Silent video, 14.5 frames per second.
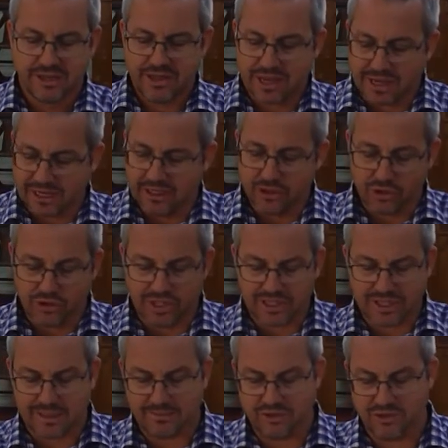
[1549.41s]
The only good that
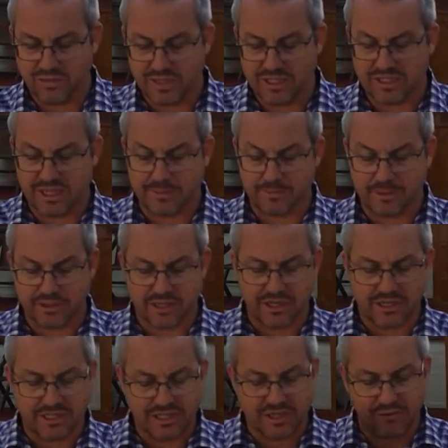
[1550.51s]
comes from this
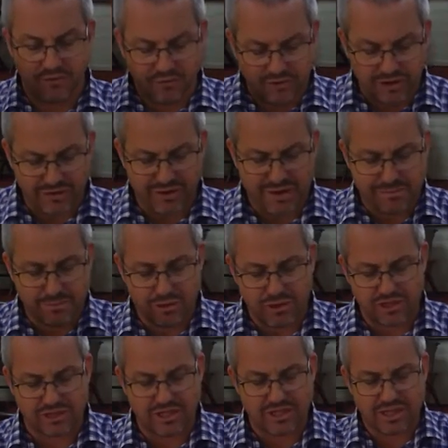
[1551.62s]
episode is the very
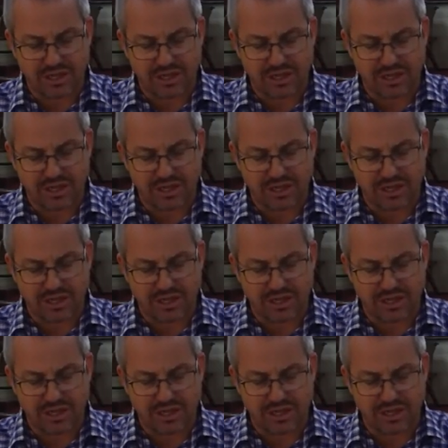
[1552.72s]
mercy